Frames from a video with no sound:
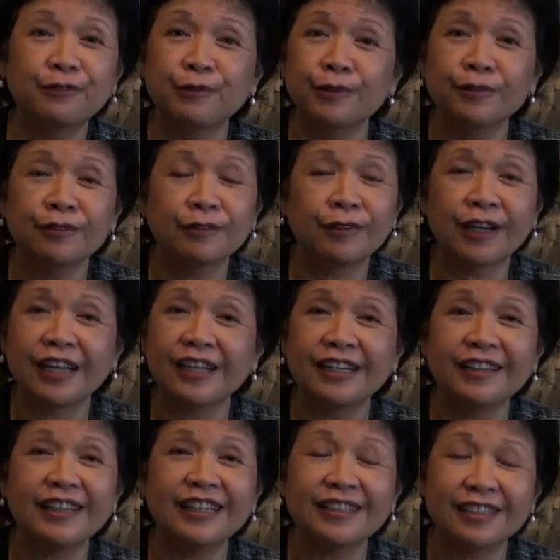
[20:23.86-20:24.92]
fruit or
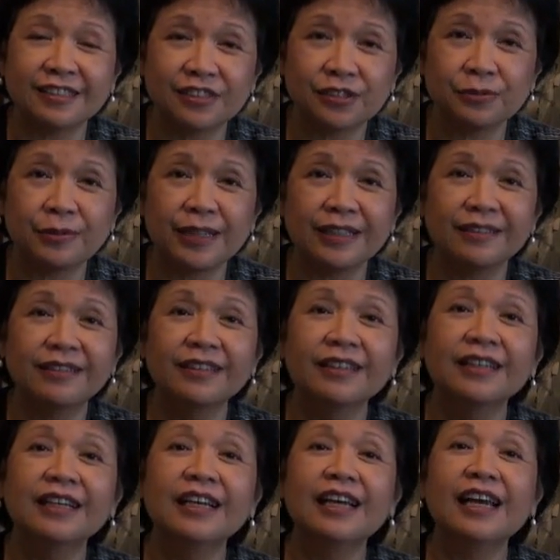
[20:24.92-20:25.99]
anything that's sweet.
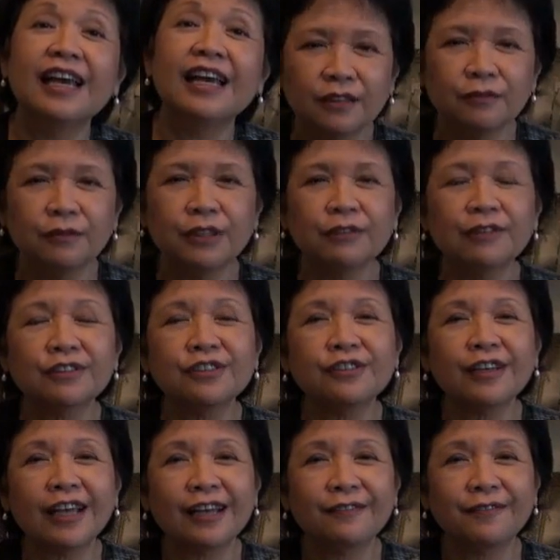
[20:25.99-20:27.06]
We also
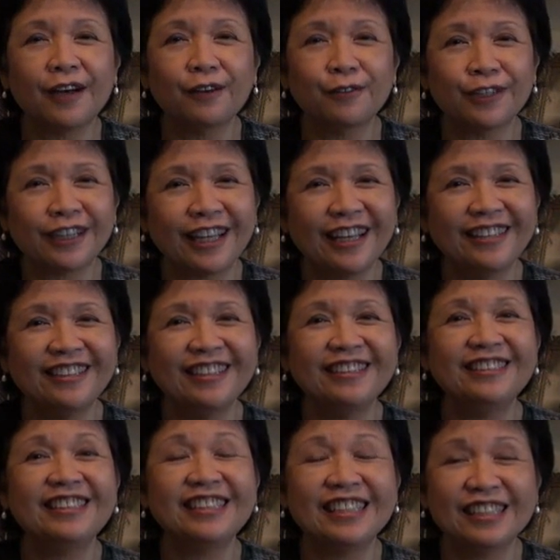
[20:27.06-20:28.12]
have our
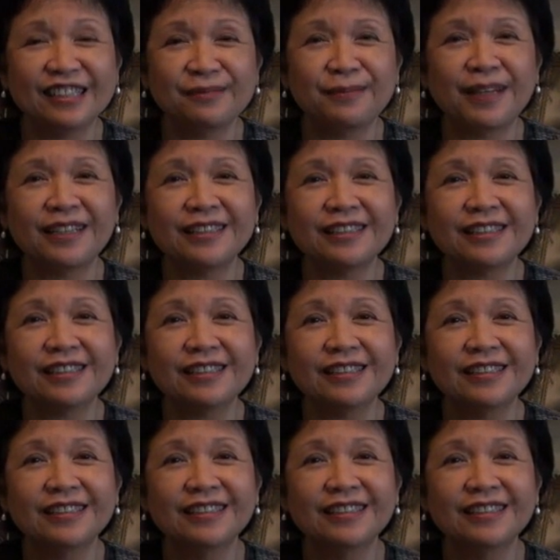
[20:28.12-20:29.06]
candied singkamas